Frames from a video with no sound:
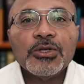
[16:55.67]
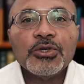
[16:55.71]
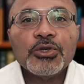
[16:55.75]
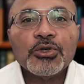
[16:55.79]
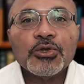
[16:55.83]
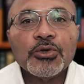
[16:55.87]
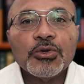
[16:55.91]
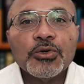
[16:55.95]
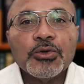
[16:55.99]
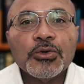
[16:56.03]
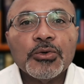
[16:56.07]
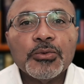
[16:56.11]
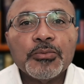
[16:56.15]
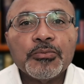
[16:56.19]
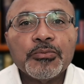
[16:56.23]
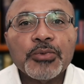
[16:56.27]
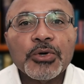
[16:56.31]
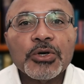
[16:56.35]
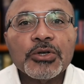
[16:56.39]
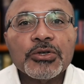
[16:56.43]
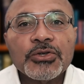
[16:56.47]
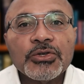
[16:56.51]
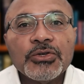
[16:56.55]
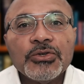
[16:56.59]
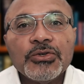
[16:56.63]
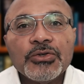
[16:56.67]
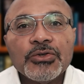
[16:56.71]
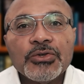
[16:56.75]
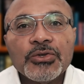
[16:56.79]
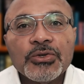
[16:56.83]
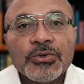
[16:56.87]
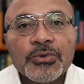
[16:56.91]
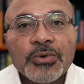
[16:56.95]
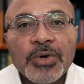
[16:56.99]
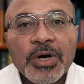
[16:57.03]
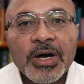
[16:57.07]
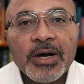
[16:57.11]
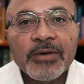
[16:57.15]
So
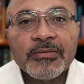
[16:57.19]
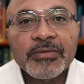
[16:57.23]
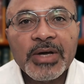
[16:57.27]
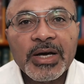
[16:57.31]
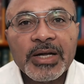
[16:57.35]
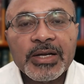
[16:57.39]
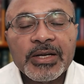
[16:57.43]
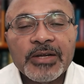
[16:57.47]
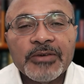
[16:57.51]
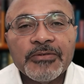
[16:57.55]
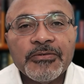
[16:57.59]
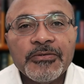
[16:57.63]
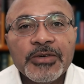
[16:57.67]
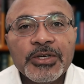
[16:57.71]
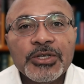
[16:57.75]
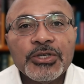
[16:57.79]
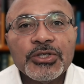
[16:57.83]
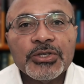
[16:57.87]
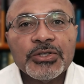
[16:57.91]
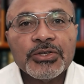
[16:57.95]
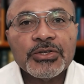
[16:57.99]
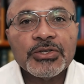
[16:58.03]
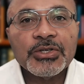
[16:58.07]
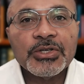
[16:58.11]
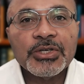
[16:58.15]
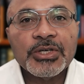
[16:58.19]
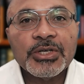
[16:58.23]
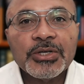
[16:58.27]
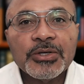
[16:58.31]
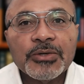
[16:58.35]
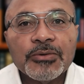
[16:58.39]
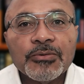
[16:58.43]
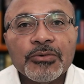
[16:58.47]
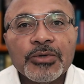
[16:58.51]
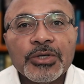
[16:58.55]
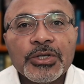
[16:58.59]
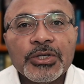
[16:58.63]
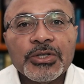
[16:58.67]
persons who have that
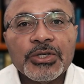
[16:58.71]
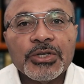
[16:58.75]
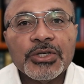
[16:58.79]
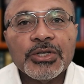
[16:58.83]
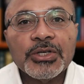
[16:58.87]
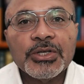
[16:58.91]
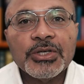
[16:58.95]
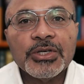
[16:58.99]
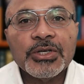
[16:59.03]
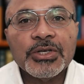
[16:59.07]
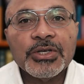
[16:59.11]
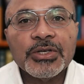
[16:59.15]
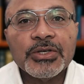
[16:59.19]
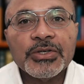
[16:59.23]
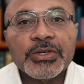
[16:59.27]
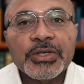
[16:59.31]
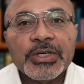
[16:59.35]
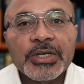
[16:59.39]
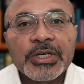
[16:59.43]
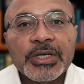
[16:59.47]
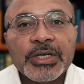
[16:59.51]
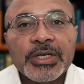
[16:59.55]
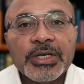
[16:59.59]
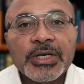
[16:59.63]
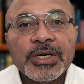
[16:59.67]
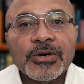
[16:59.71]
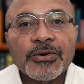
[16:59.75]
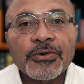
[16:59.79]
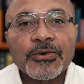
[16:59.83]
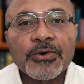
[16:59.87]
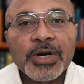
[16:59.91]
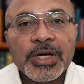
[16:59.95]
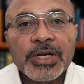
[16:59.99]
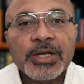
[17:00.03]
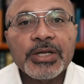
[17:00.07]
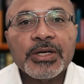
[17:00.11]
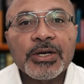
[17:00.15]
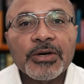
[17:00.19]
deficiency, which is a
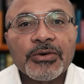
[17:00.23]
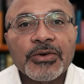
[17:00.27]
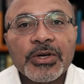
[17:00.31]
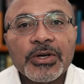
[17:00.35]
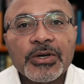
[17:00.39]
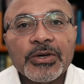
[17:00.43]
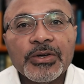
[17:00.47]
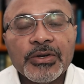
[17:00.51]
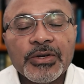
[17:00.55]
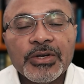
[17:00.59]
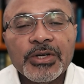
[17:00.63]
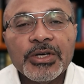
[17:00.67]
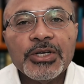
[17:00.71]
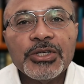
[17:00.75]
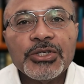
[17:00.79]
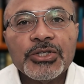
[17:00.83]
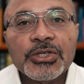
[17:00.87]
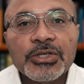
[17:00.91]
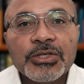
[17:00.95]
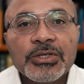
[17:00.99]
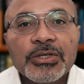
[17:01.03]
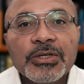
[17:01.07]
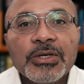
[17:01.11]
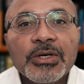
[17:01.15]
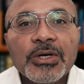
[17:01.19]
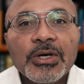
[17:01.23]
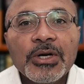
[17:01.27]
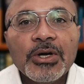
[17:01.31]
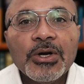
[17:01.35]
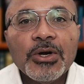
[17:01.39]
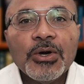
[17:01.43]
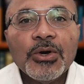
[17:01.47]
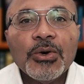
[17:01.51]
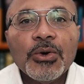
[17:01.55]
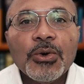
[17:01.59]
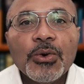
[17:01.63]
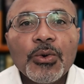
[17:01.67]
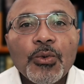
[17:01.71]
hereditary condition,
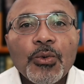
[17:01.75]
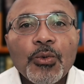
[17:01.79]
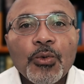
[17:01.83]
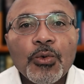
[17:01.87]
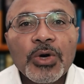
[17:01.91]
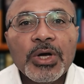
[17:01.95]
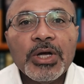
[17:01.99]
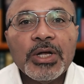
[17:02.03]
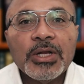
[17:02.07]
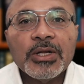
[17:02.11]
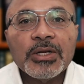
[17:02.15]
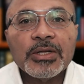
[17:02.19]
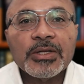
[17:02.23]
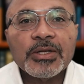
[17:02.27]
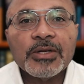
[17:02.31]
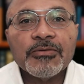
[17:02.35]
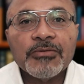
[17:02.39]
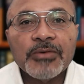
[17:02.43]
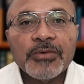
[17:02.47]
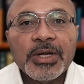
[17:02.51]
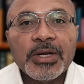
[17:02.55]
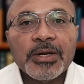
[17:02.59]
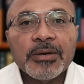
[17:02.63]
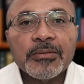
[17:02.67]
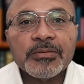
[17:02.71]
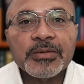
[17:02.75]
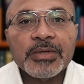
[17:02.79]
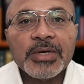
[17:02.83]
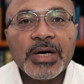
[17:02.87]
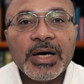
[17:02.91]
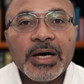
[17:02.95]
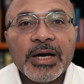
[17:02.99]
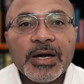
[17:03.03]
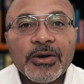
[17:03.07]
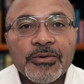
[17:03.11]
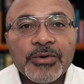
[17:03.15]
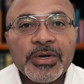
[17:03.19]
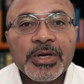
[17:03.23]
will develop
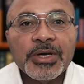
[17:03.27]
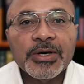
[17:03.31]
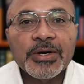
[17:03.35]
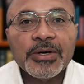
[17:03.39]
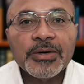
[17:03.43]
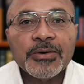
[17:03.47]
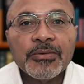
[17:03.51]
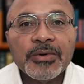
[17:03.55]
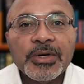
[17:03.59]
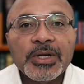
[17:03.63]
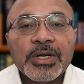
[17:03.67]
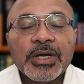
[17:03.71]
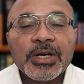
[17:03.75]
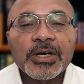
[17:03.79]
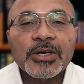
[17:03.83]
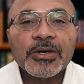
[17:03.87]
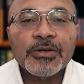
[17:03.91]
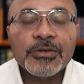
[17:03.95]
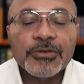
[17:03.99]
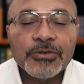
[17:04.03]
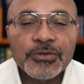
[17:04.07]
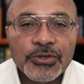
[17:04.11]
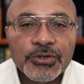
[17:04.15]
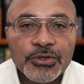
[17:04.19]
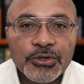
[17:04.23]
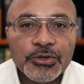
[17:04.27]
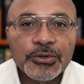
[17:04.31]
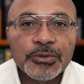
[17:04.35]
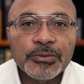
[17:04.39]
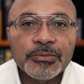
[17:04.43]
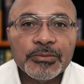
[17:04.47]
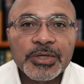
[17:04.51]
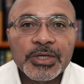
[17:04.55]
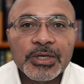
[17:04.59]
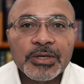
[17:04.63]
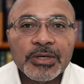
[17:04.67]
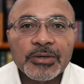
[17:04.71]
diarrhea when they consume